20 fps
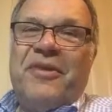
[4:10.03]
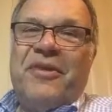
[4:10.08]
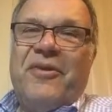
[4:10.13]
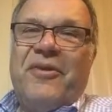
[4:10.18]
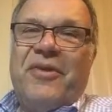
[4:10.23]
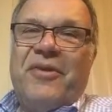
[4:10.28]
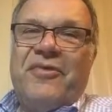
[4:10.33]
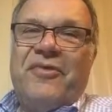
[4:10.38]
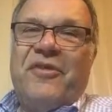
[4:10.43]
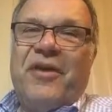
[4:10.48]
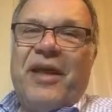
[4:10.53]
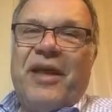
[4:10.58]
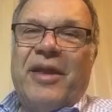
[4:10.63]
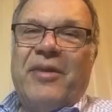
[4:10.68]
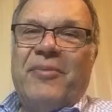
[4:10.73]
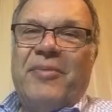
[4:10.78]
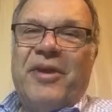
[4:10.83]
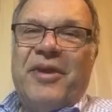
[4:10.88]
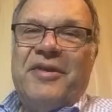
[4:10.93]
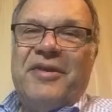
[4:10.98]
to
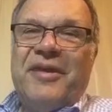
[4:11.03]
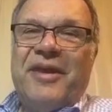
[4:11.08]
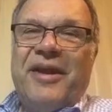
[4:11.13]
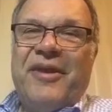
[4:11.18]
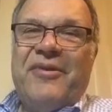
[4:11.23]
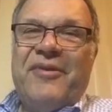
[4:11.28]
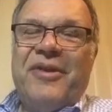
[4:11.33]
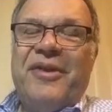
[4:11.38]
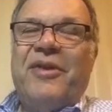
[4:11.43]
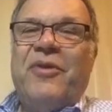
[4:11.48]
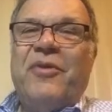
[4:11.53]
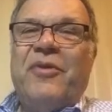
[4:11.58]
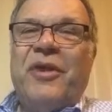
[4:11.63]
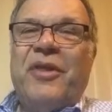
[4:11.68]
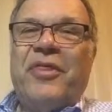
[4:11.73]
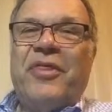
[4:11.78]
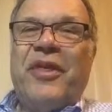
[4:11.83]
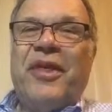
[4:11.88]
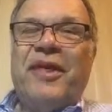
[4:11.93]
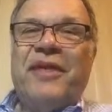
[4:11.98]
envelop us here in the
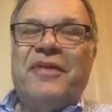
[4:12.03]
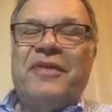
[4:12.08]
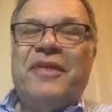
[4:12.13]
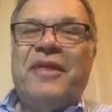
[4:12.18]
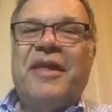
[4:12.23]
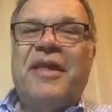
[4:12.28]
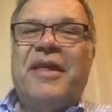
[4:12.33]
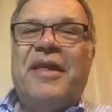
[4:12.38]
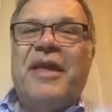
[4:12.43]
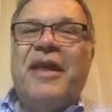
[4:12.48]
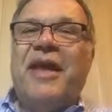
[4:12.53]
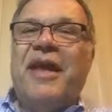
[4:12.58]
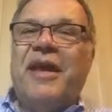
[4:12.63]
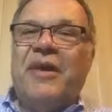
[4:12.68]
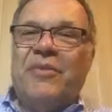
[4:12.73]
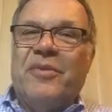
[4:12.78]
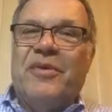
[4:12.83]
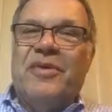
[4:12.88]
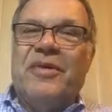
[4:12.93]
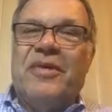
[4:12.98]
Northeast.
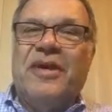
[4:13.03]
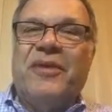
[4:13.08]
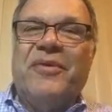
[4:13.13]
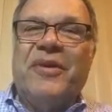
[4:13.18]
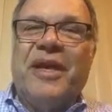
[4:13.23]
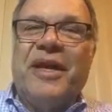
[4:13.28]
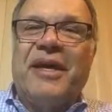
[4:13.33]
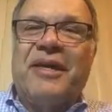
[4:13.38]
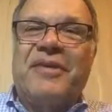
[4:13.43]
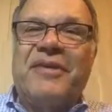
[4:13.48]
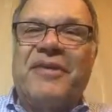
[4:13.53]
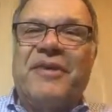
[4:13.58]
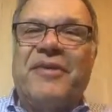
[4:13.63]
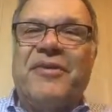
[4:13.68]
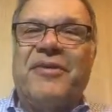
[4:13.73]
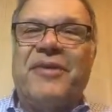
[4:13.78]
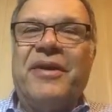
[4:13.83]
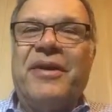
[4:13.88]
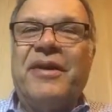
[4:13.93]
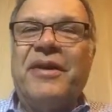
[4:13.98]
And we'll see you again
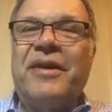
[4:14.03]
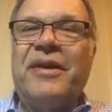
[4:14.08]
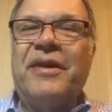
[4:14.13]
soon.